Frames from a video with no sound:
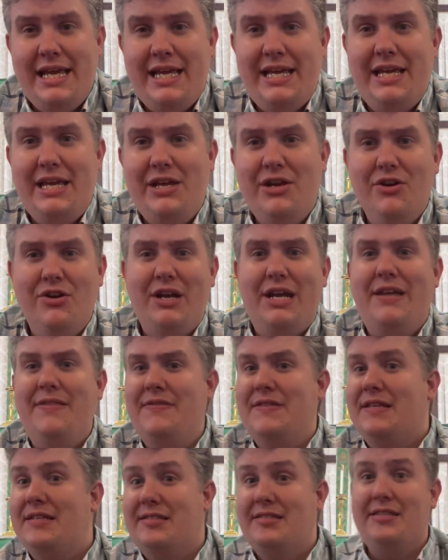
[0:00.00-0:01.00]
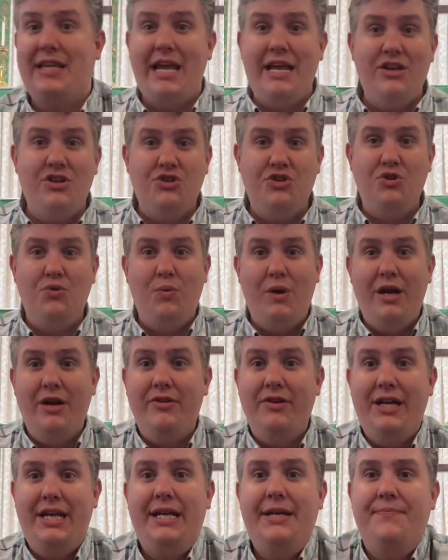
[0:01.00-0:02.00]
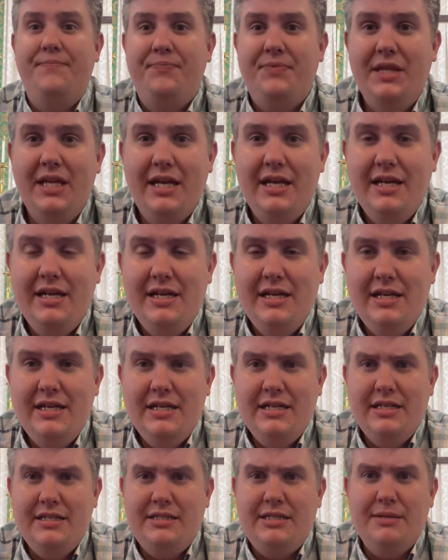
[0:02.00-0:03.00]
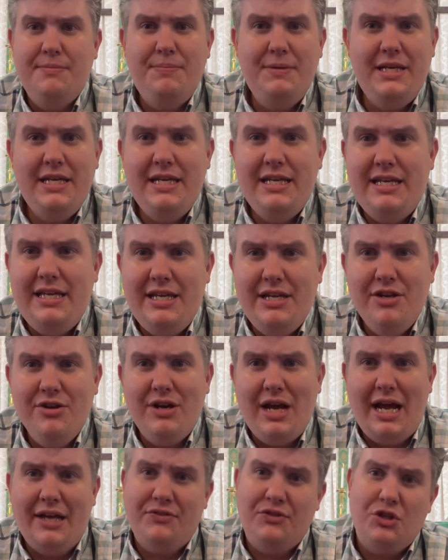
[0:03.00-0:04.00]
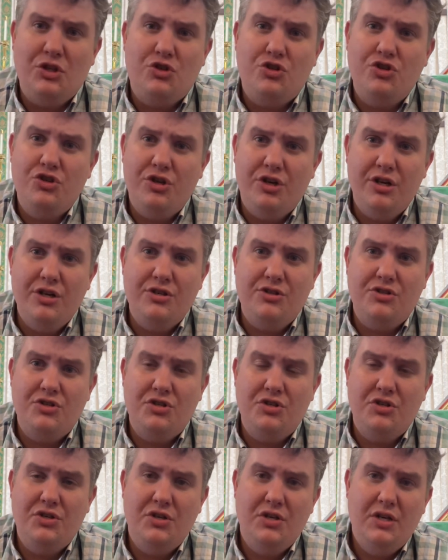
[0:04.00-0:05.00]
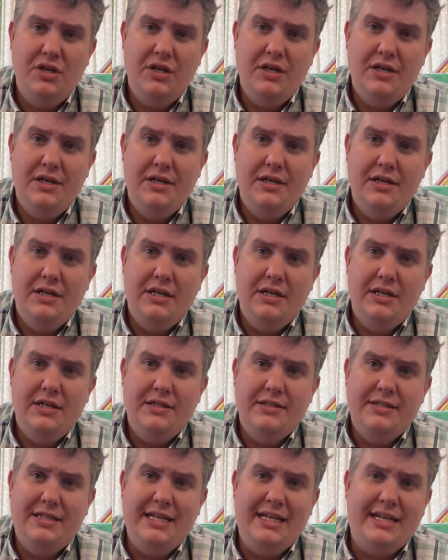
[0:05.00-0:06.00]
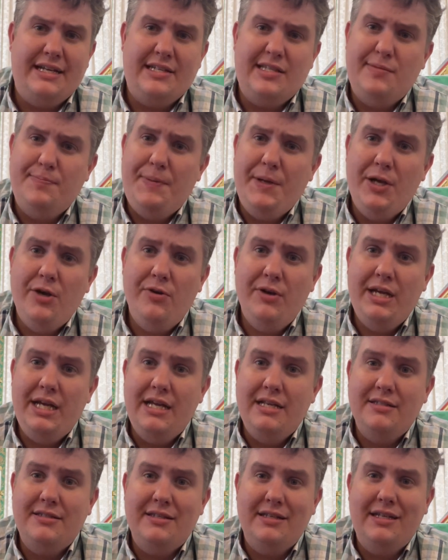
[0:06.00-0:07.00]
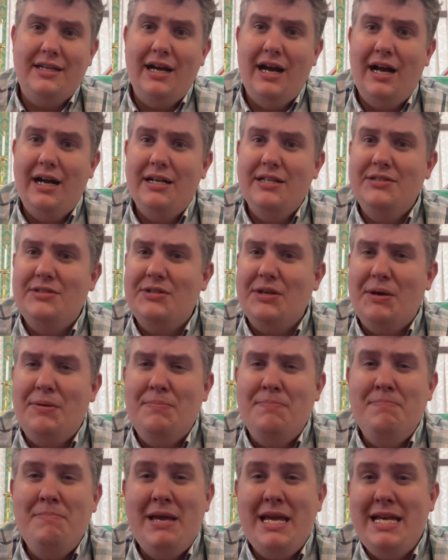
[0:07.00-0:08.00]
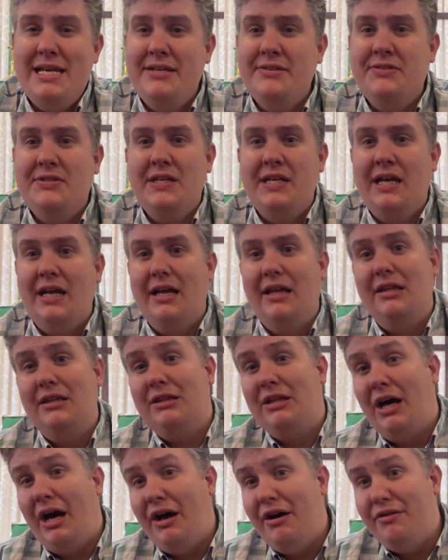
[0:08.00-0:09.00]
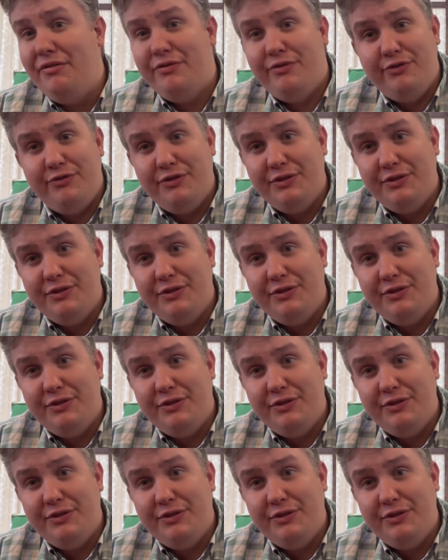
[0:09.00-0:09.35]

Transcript: here in the sanctuary, to be here at the church, to experience God's amazing love,